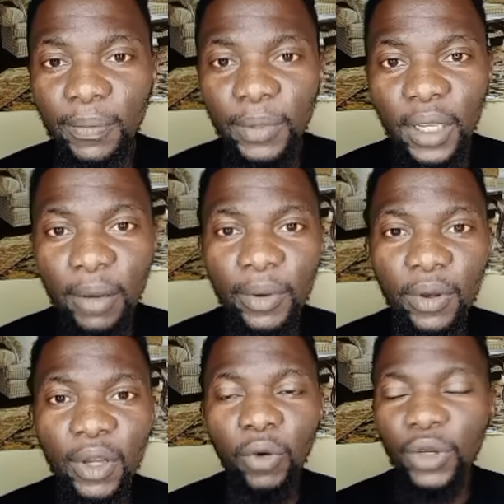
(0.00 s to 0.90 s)
Even some
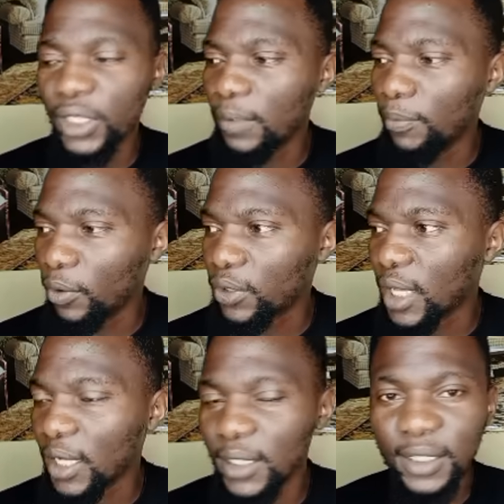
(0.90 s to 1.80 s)
of their elders
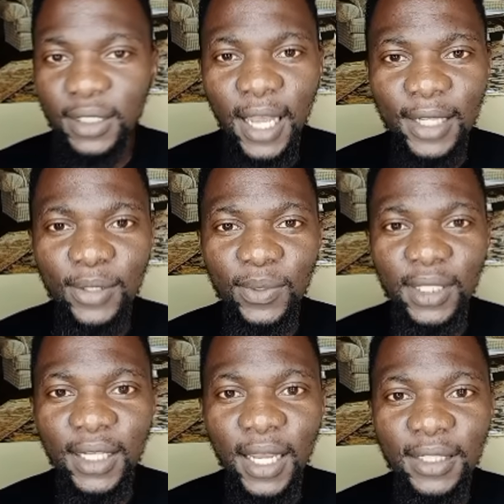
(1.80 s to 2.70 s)
are not
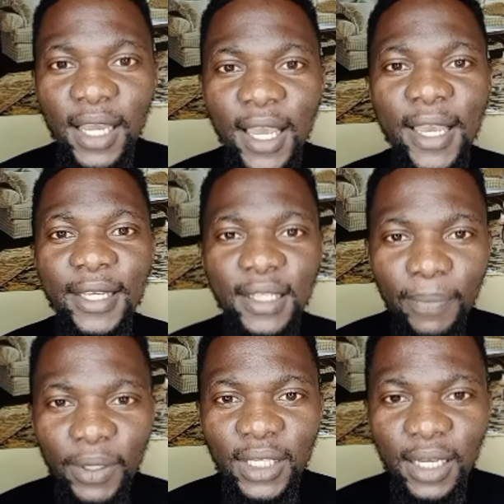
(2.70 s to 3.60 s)
left out.
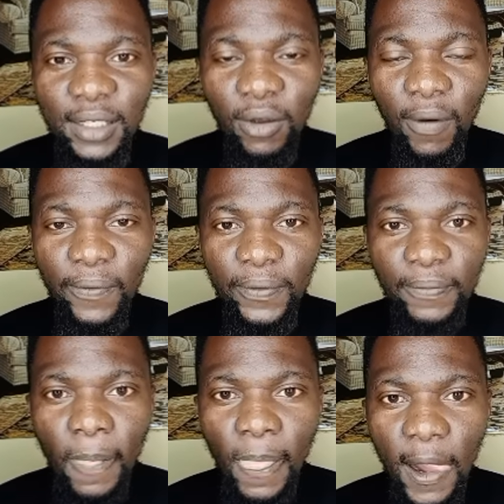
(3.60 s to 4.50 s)
Indibo, do not let
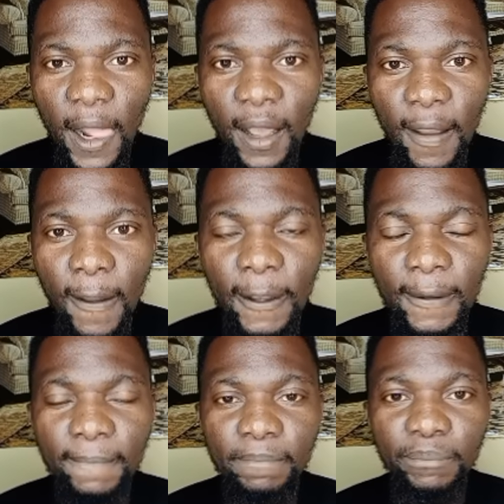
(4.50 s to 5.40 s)
anyone gaslight you on
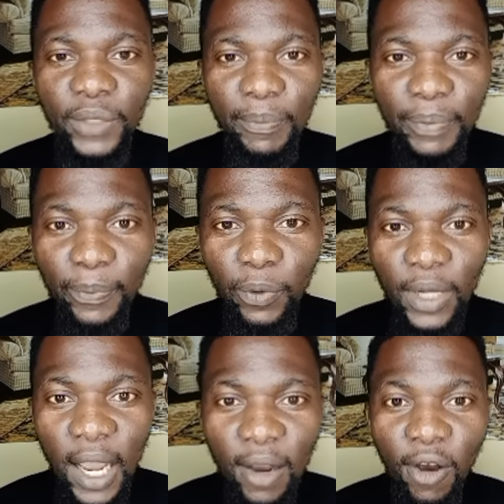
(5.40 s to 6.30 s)
this app. It's time
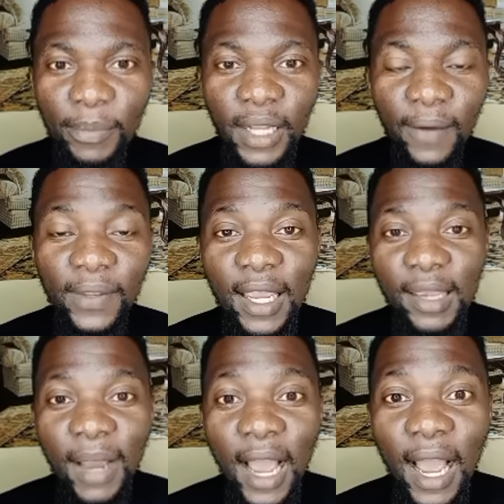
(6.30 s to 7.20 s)
to grow a thick skin.
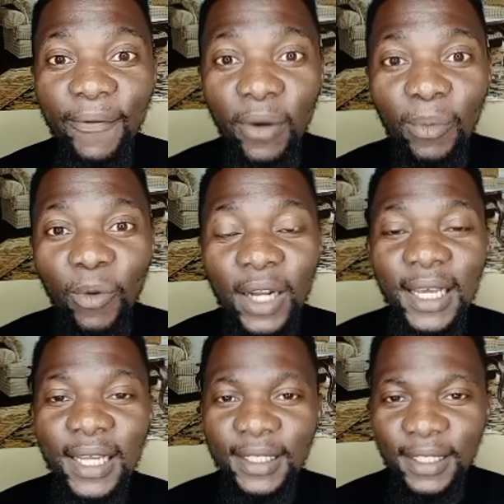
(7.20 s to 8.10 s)
Aisha Isufu
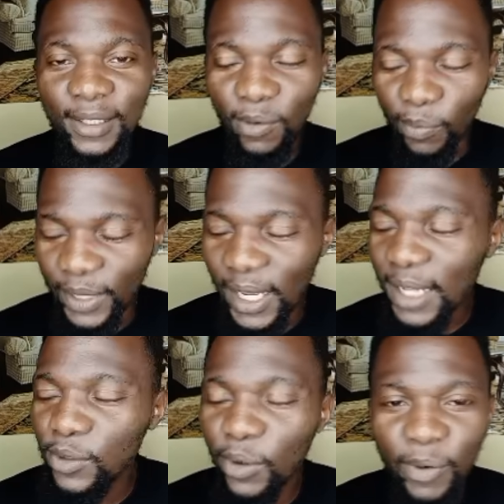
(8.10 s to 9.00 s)
said, Ojukwu ran for
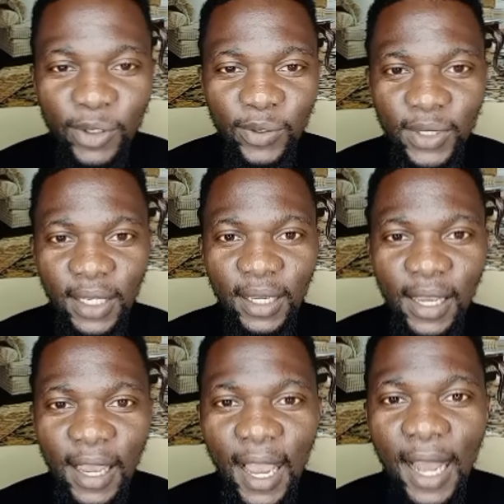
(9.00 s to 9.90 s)
president and he
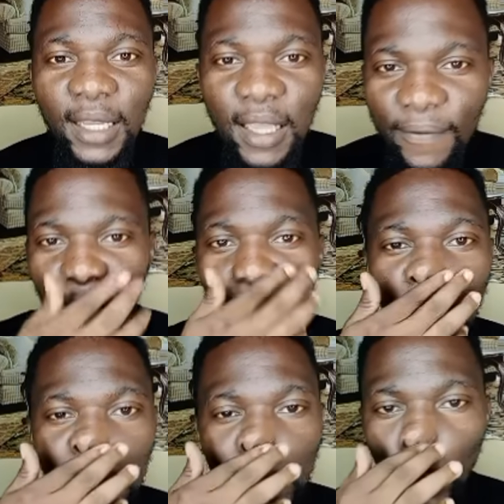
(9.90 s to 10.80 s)
didn't have the full
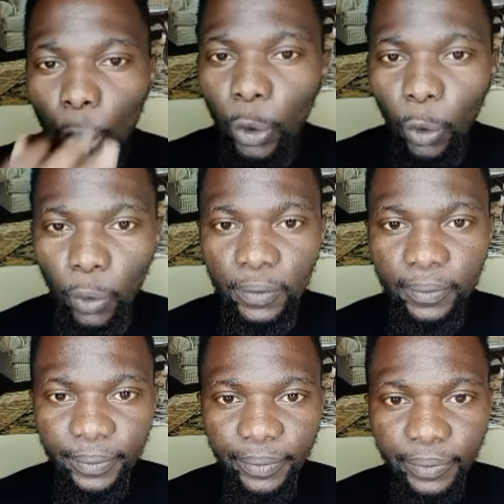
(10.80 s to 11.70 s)
support of Southeast
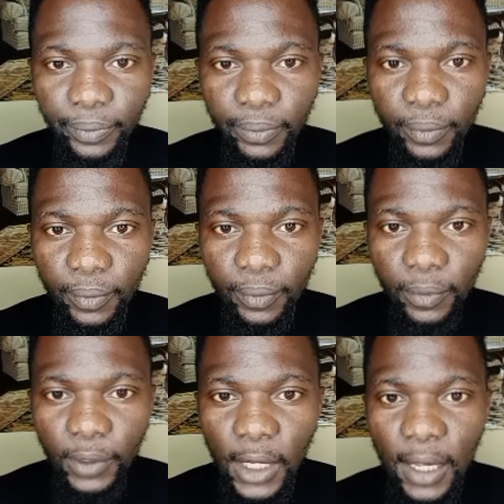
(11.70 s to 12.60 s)
region.
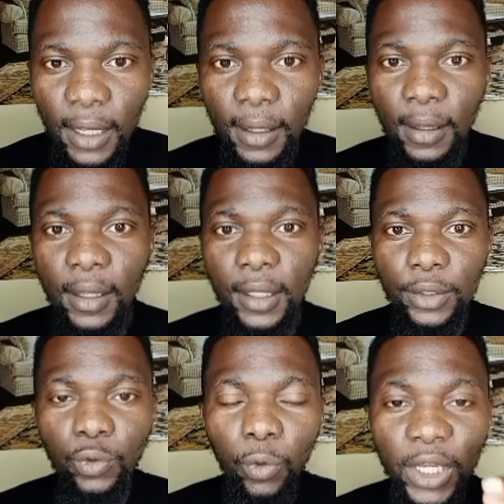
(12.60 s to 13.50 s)
Even at the beginning of Peter
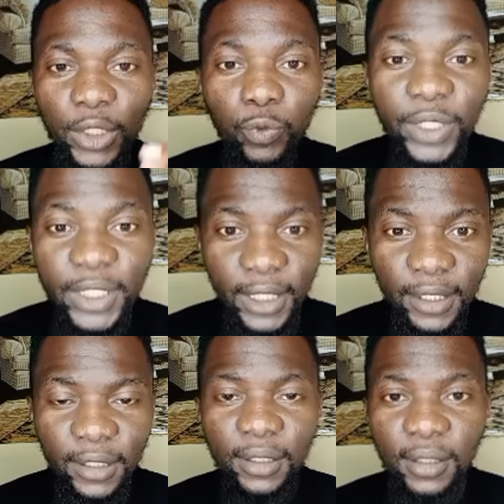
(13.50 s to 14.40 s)
Obi's campaign,
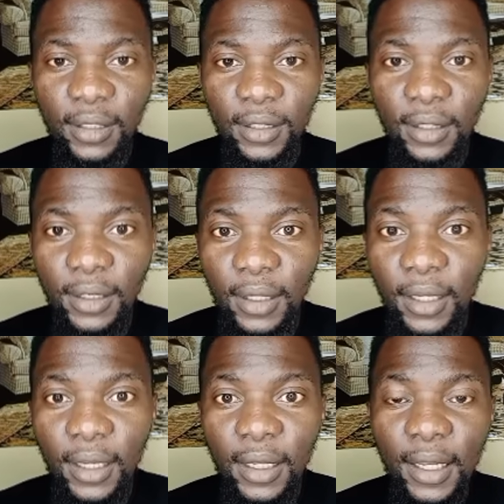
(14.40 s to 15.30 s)
many swore that the
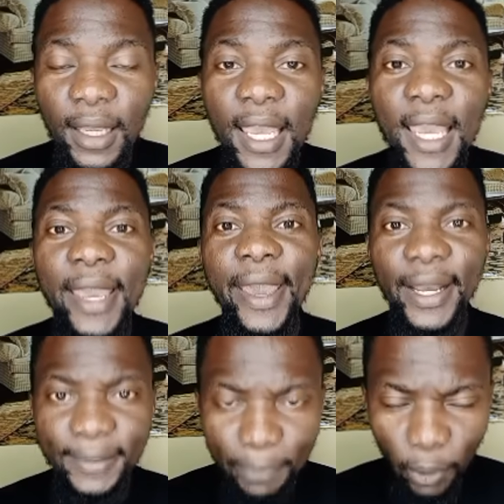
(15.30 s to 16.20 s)
Southeast region will
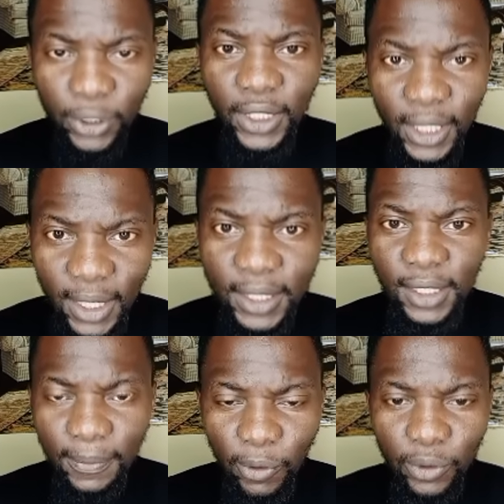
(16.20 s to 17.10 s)
not even support him.
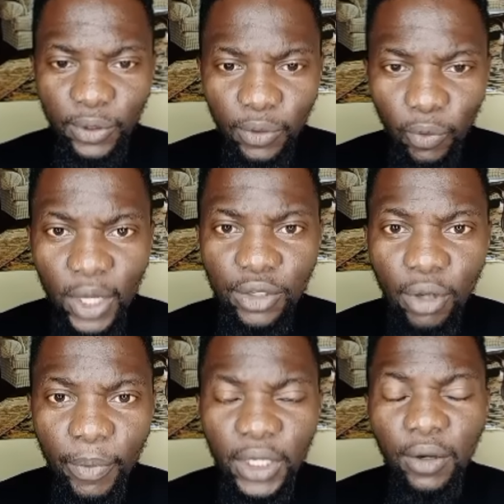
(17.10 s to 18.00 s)
He was
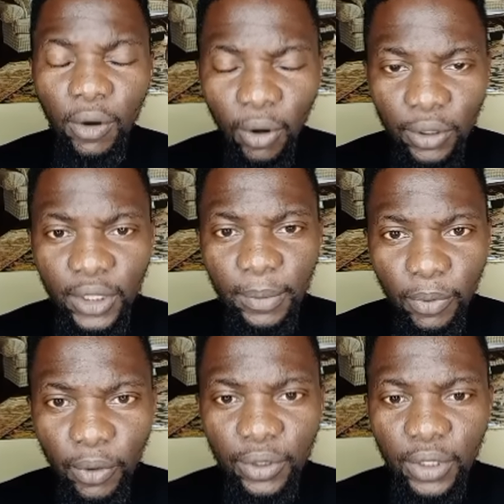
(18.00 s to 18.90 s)
pegged to win only
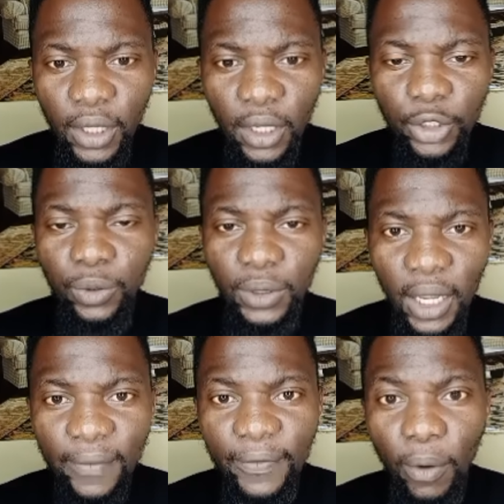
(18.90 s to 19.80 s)
Anambra, if any.
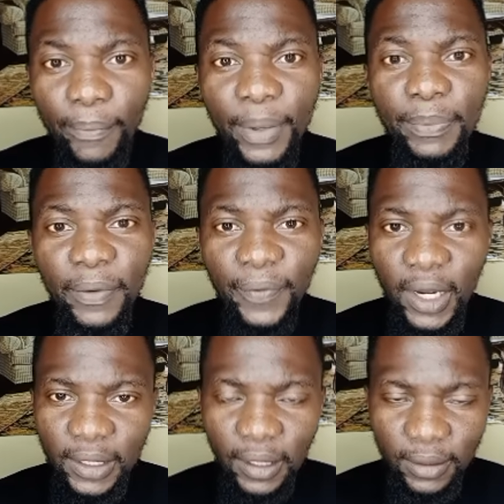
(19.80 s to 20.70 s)
Now the people of
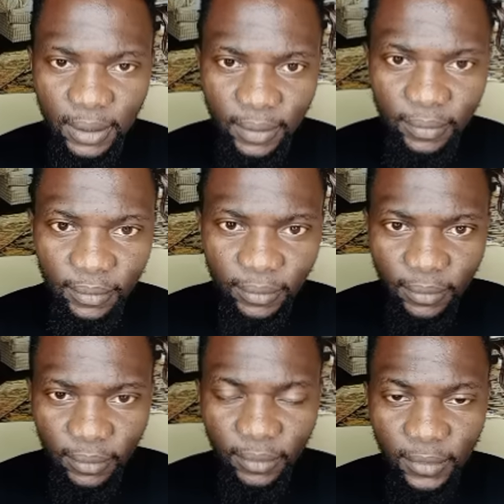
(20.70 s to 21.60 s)
Southeast are being
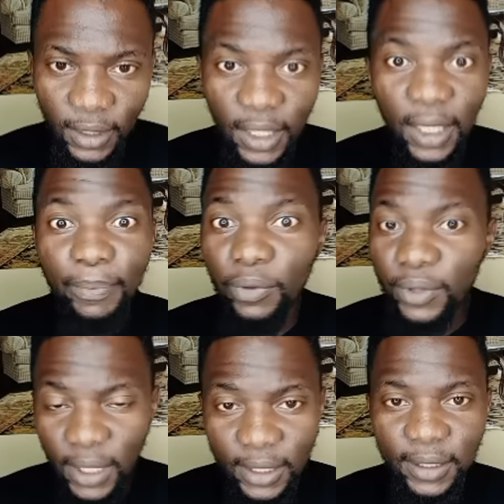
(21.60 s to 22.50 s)
vilified and called
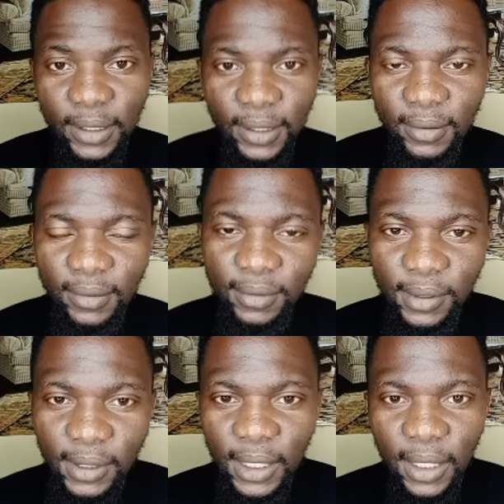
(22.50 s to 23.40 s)
tribalistic because they
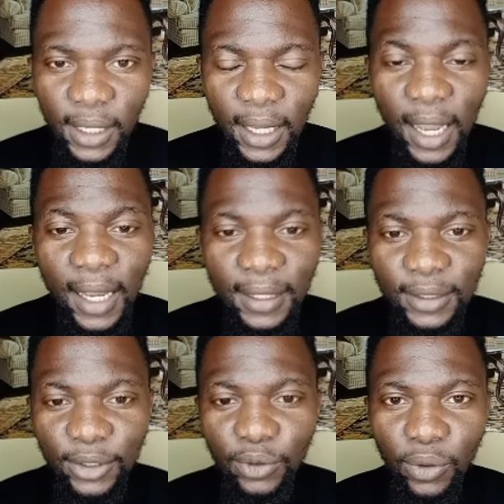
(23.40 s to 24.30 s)
supported Peter
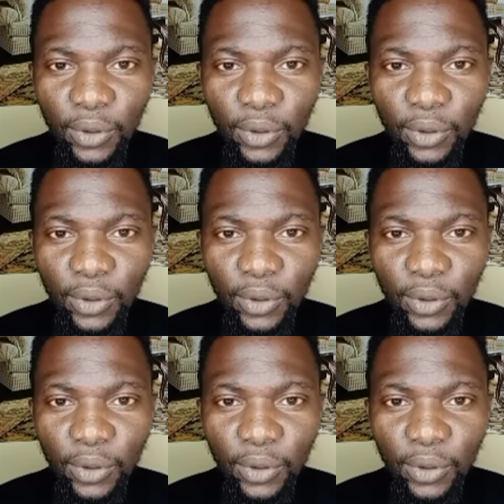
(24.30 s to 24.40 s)
Obi.